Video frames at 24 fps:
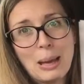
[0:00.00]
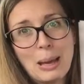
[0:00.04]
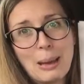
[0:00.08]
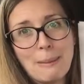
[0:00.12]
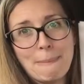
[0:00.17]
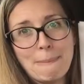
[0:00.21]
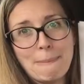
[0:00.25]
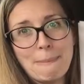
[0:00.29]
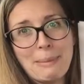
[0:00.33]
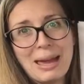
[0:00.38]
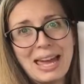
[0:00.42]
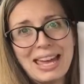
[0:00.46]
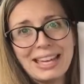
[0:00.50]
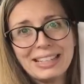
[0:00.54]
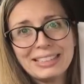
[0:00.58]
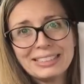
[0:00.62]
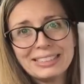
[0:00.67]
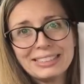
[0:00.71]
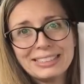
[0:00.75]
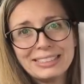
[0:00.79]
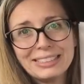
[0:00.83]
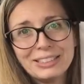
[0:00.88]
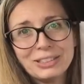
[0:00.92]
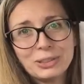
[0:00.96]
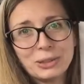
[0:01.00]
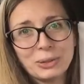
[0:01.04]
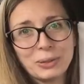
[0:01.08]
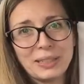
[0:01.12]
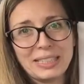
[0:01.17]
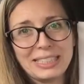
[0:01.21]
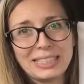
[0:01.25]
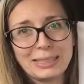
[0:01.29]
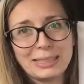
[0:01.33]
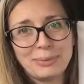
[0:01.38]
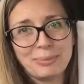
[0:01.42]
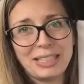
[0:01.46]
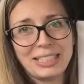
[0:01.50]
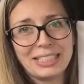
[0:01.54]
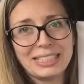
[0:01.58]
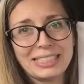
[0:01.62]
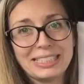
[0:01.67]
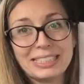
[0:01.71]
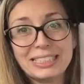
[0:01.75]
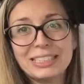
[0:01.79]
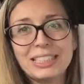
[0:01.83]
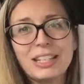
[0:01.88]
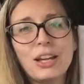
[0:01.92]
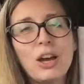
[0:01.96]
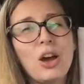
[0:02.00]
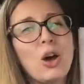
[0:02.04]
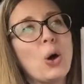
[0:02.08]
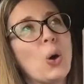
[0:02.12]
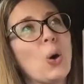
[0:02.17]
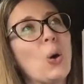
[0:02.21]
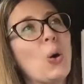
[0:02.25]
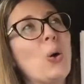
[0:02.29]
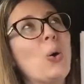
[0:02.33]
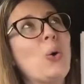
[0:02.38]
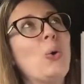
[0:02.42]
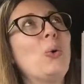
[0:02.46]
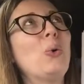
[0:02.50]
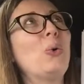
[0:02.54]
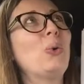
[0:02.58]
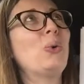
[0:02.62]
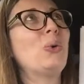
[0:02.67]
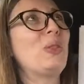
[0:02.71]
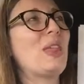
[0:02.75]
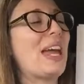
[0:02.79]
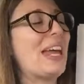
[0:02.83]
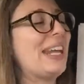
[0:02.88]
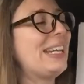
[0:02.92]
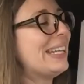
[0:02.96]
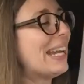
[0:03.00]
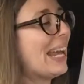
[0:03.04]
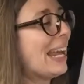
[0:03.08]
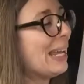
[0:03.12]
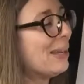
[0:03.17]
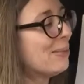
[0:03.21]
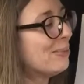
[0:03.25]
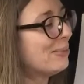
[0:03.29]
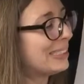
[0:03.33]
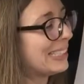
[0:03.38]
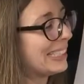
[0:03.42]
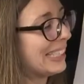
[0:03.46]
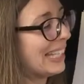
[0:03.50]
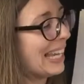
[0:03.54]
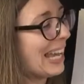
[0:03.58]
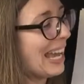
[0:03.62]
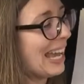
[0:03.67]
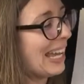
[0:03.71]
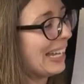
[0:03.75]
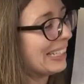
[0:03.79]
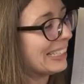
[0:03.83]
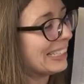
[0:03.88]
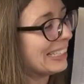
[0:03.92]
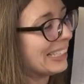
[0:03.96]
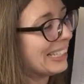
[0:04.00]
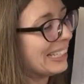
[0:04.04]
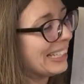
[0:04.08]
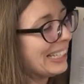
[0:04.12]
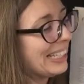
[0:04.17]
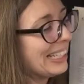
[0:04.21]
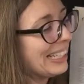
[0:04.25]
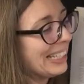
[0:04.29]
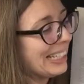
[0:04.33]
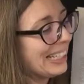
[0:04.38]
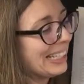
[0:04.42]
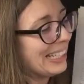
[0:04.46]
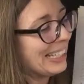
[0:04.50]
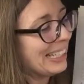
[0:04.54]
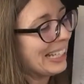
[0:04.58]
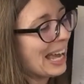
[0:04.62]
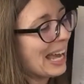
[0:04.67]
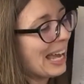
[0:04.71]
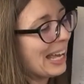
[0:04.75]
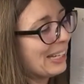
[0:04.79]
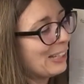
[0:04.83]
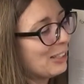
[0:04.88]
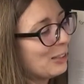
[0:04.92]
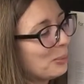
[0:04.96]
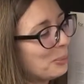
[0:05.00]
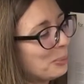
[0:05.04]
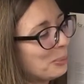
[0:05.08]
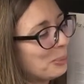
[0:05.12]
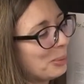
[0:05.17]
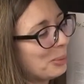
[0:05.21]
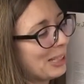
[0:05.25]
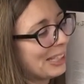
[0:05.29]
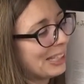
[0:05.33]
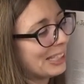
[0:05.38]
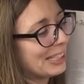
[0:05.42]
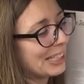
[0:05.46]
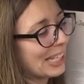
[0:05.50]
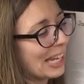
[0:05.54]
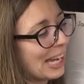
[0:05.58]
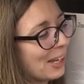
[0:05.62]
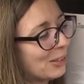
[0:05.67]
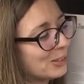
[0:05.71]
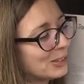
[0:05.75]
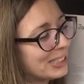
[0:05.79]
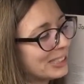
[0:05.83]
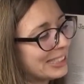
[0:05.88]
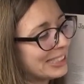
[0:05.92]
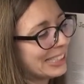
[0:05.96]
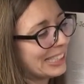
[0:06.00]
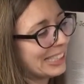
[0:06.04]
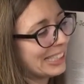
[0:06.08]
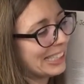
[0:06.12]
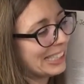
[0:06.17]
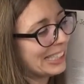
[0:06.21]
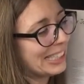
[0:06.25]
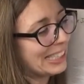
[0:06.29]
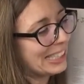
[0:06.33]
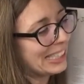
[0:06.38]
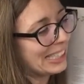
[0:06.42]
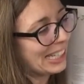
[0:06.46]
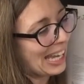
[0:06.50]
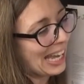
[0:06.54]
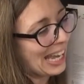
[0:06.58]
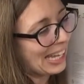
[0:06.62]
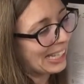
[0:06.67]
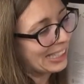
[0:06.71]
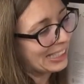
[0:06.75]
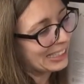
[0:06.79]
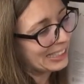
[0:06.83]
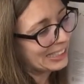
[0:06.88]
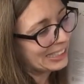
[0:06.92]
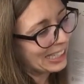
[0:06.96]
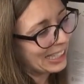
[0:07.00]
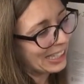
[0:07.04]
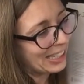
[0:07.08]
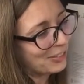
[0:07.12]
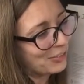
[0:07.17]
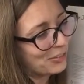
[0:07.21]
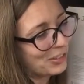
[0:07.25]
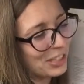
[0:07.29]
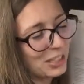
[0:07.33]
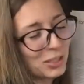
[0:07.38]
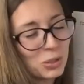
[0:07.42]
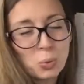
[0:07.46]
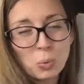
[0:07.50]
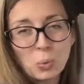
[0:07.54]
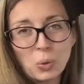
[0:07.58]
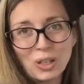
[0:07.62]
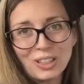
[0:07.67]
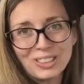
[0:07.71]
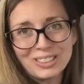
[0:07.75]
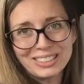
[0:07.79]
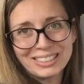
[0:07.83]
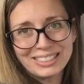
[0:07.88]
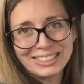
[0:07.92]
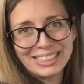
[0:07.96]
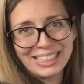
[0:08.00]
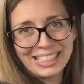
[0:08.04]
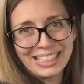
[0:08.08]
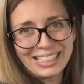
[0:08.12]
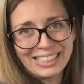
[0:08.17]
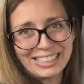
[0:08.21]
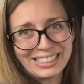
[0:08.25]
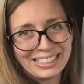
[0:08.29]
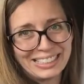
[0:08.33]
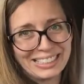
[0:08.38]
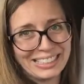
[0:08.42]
Meg's Christmas. Oh, their names again. Jan Pienkowski and David Walser.